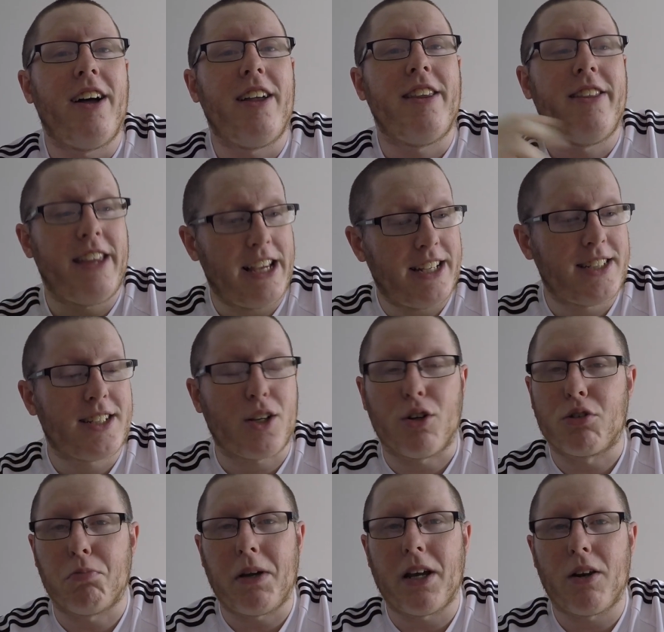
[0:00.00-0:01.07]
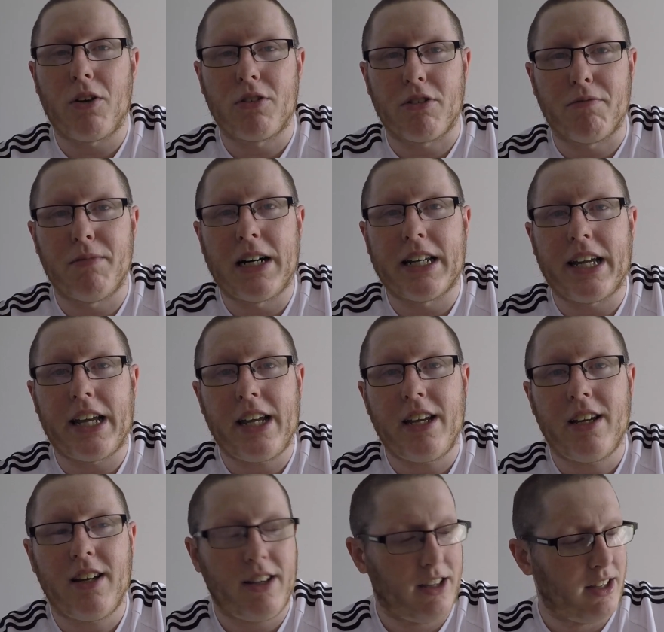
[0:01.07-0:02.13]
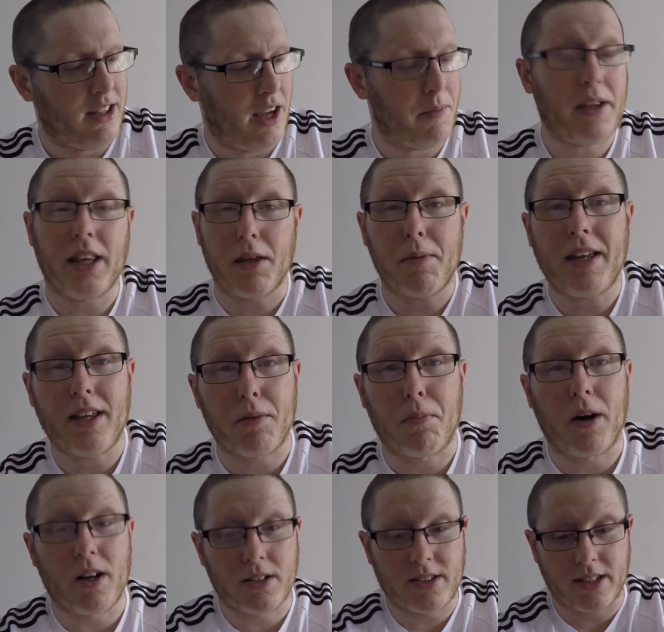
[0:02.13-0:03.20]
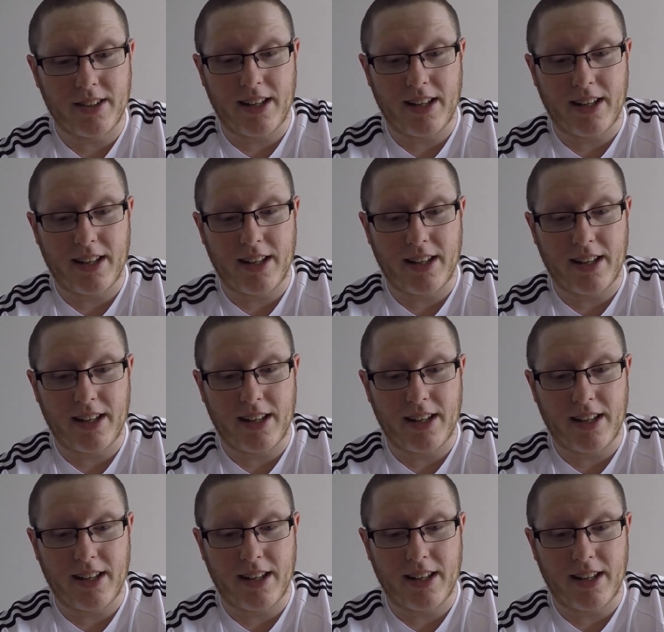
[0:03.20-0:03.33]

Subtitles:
This cost me a lot of money. I mean, the immediate pass didn't.